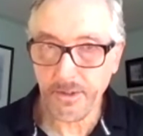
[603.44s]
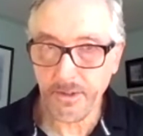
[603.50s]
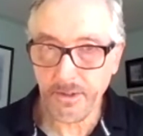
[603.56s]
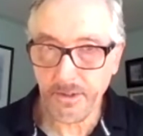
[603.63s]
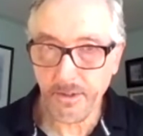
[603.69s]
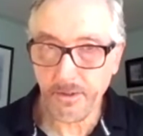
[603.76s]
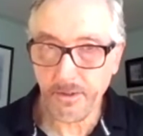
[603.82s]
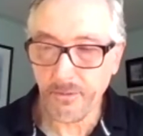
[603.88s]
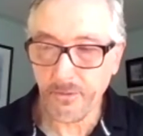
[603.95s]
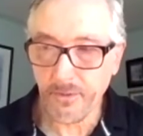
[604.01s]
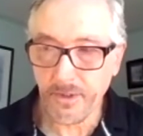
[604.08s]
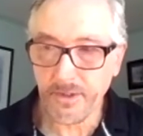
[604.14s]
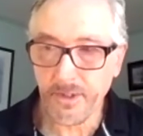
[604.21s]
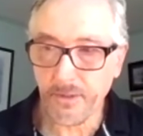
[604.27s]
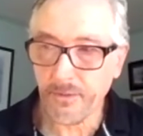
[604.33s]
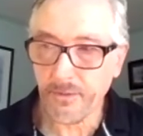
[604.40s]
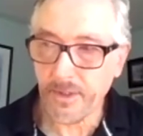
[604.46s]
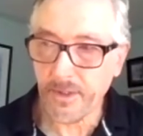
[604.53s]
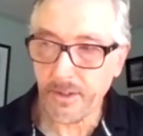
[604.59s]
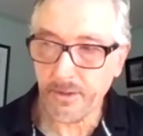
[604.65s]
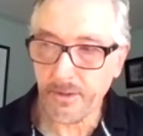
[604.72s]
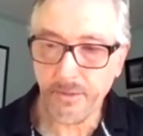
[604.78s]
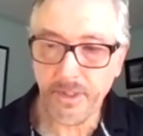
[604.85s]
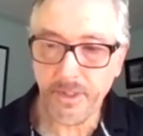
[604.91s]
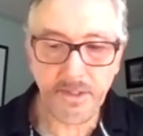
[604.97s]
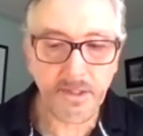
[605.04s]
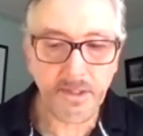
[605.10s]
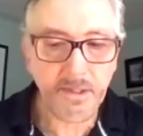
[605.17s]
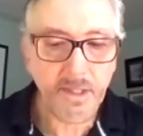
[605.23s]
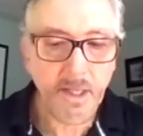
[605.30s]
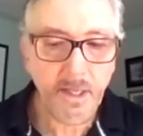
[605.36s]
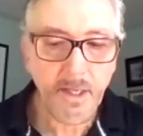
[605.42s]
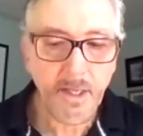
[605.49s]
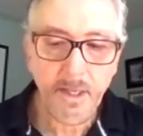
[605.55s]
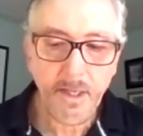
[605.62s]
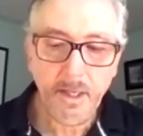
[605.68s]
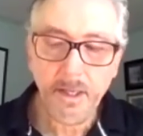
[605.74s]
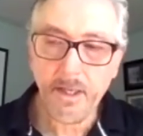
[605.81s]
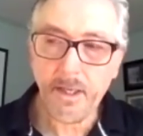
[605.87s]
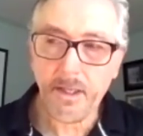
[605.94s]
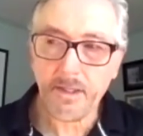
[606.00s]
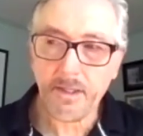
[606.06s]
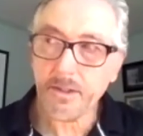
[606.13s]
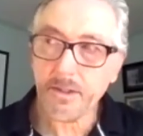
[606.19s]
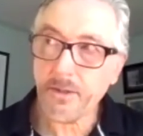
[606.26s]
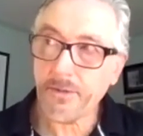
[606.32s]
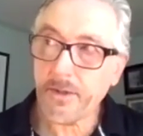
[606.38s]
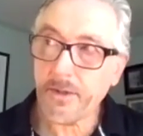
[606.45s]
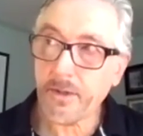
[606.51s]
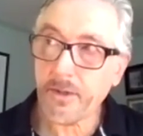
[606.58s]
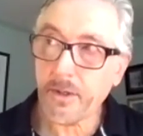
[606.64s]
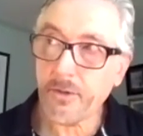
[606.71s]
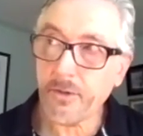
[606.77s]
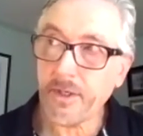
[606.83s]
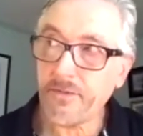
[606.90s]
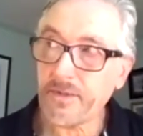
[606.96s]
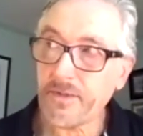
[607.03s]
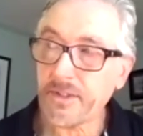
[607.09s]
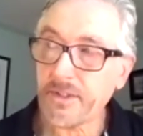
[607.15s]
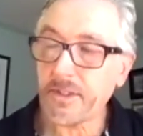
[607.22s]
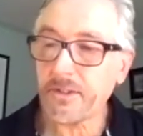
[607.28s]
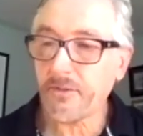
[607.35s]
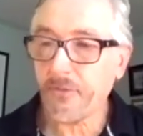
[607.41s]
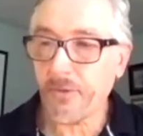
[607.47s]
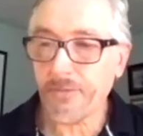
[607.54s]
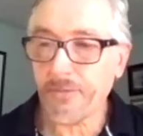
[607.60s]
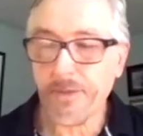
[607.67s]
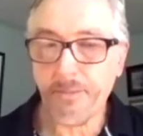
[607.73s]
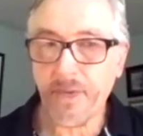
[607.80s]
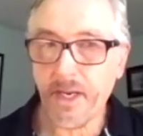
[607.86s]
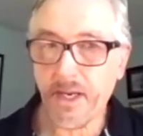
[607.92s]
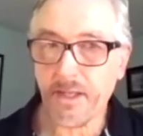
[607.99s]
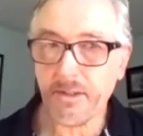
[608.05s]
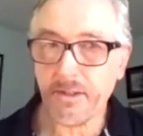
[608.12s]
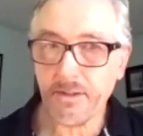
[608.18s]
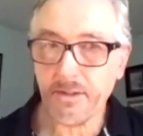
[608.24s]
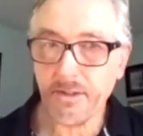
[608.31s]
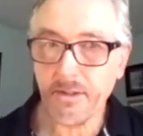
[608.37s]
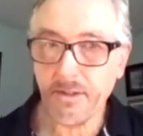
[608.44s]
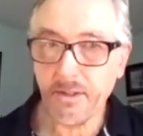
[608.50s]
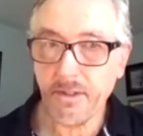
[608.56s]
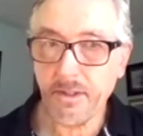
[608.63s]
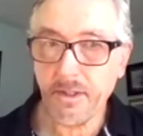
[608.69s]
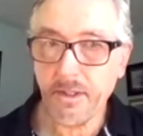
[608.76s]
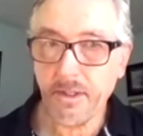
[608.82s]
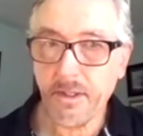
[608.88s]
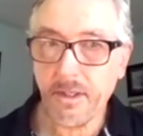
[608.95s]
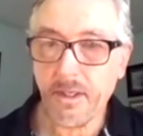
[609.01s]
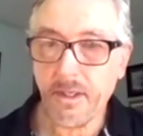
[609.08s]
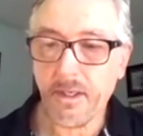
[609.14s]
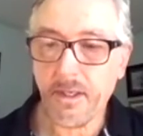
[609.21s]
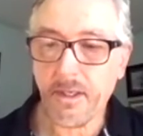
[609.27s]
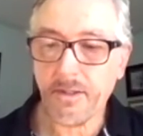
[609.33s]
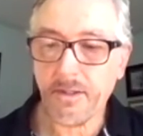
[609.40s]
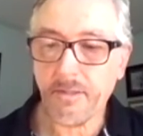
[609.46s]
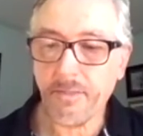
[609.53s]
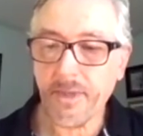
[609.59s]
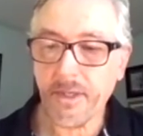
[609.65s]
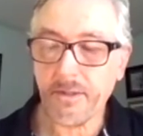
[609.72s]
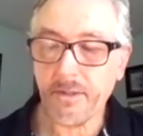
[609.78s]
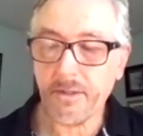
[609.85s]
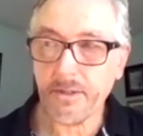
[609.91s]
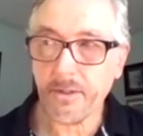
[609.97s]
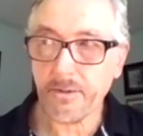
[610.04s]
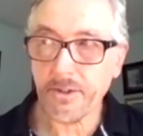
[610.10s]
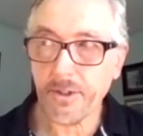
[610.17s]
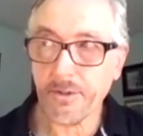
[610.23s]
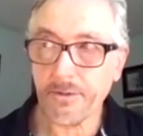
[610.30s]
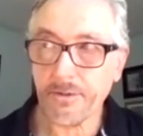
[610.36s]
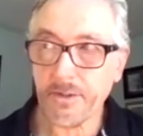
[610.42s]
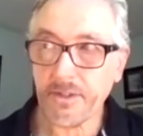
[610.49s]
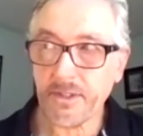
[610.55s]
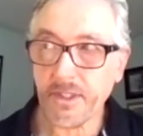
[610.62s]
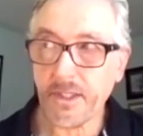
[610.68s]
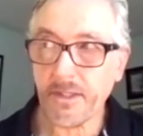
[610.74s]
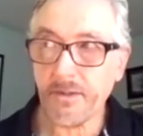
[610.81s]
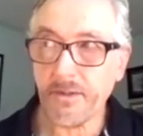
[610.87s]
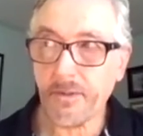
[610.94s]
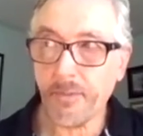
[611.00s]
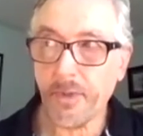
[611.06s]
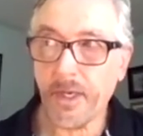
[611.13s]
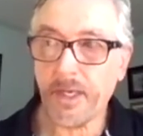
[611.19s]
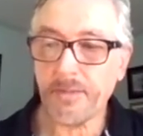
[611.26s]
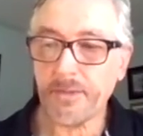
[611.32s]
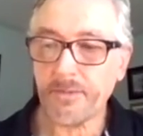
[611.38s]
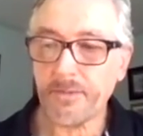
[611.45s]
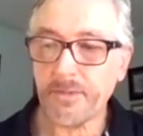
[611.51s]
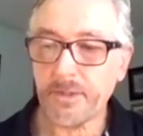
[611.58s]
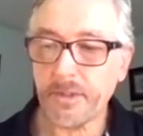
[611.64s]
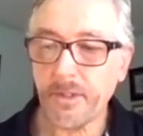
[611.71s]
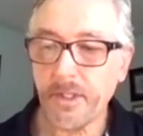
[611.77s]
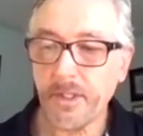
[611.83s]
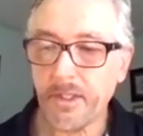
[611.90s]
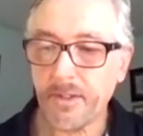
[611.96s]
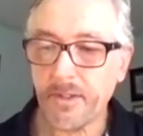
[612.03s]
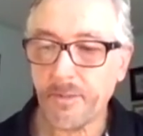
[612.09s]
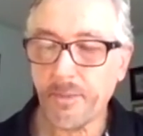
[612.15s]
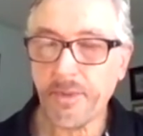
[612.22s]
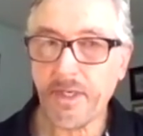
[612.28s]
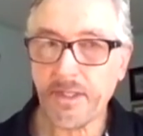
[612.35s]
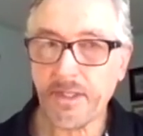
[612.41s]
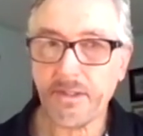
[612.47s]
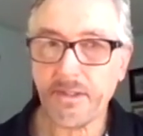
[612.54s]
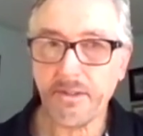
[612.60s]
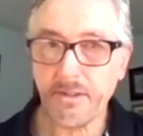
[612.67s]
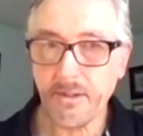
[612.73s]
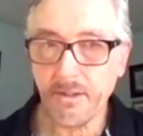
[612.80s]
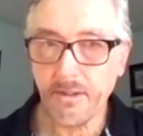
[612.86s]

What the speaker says: since they're the ones that were there to raise us. So there are grievances from the past. So children see their problems in the present,